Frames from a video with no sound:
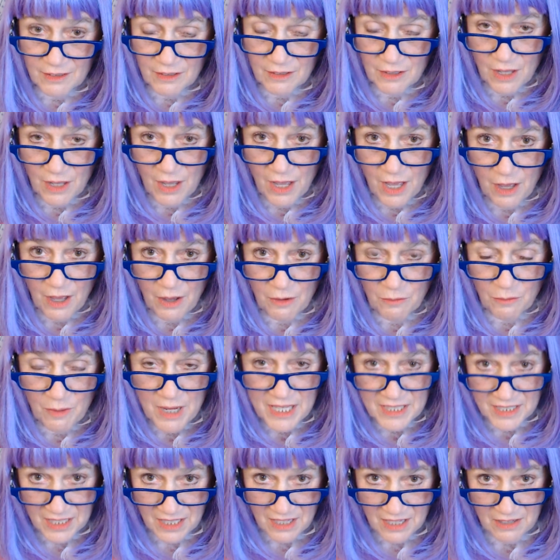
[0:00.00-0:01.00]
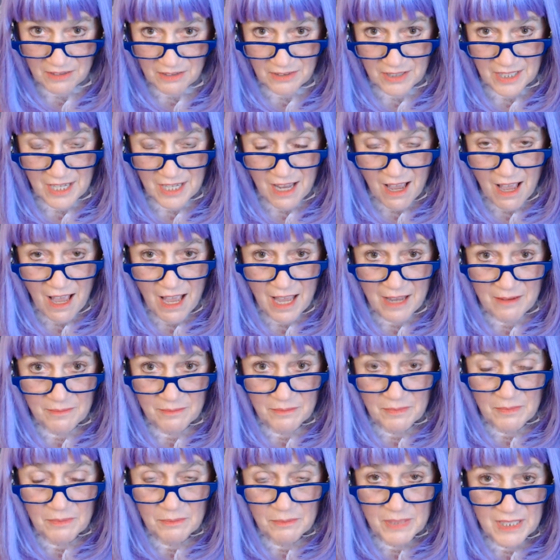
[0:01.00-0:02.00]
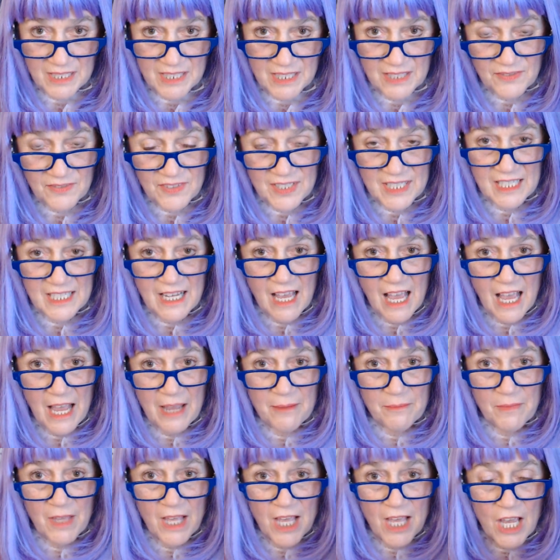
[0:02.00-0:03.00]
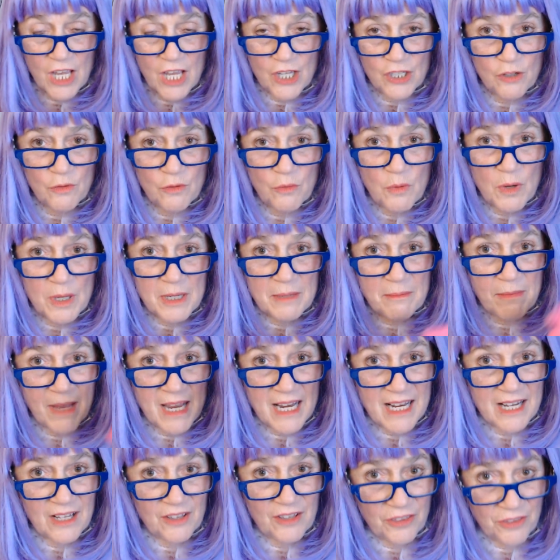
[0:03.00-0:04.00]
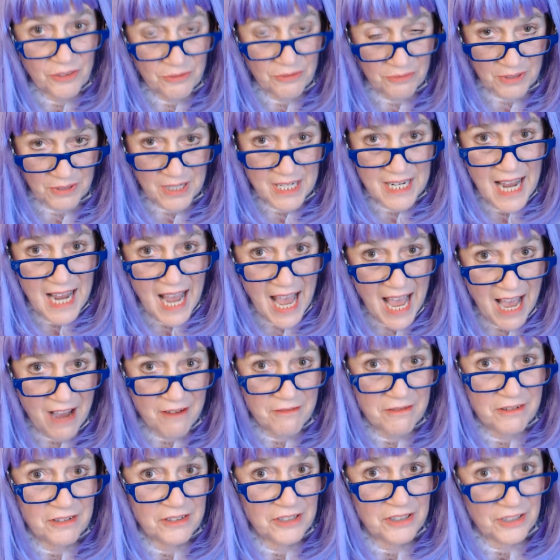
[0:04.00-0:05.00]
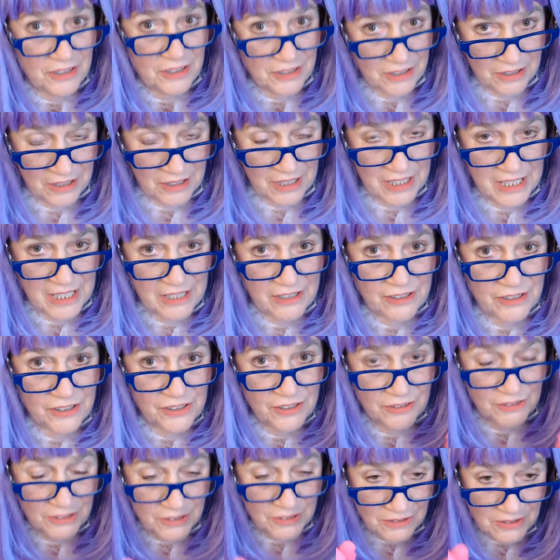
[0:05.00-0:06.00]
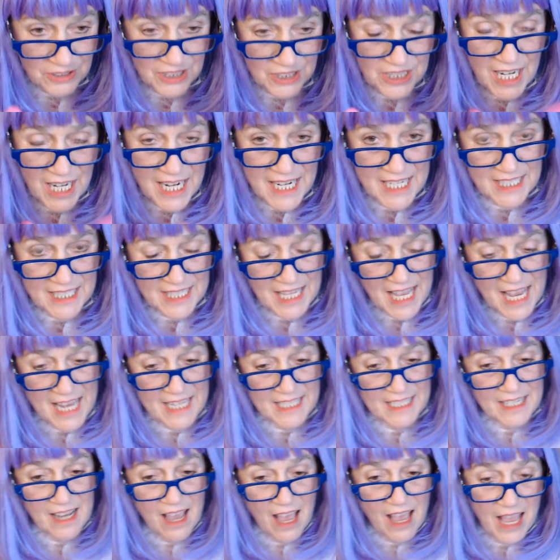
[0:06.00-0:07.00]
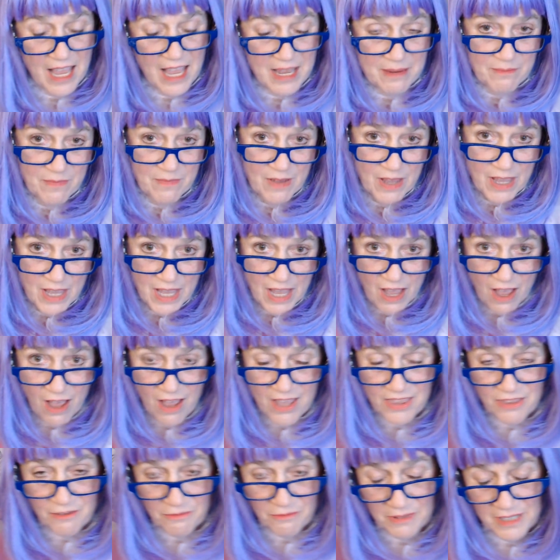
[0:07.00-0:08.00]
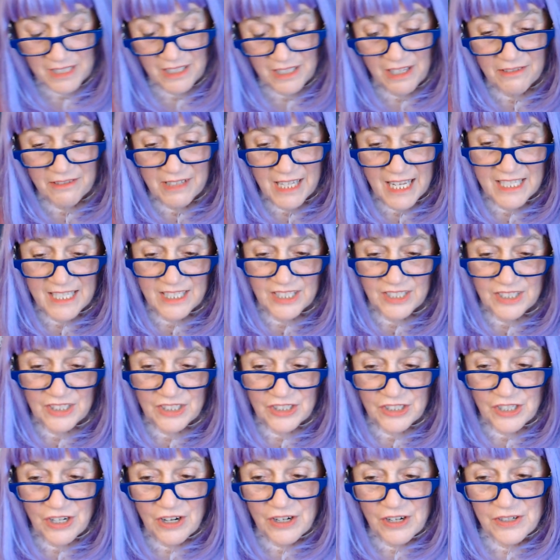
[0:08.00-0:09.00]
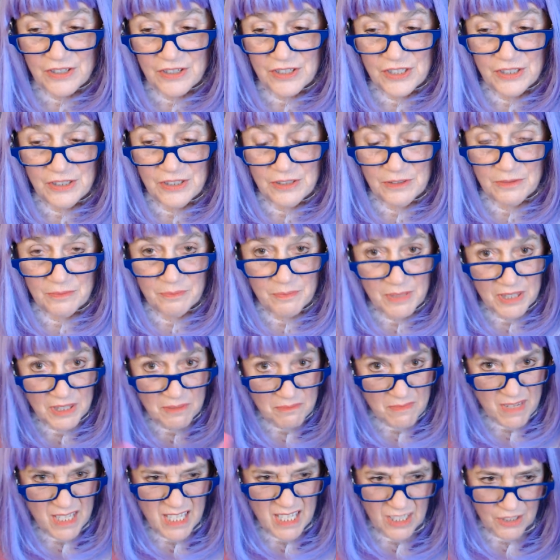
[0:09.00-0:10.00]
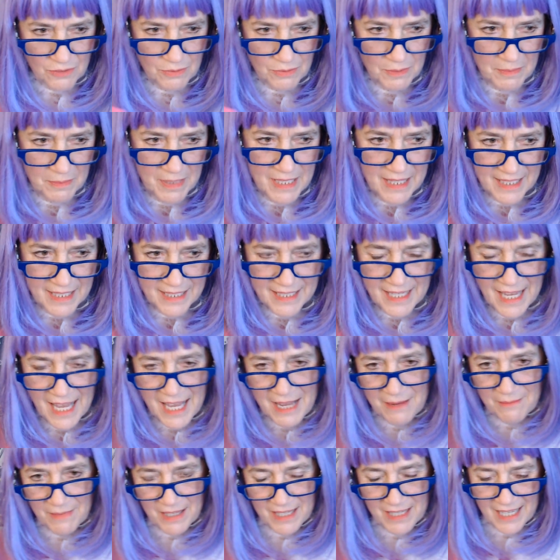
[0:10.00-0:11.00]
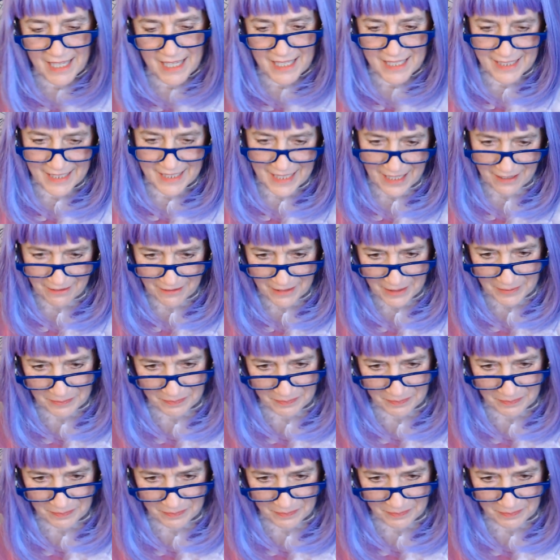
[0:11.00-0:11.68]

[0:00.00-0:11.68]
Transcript: time, Pacific Time, you'll want to make it 3 hours earlier. So do change that time on the relocation chart too. But the minutes would be the same, etc.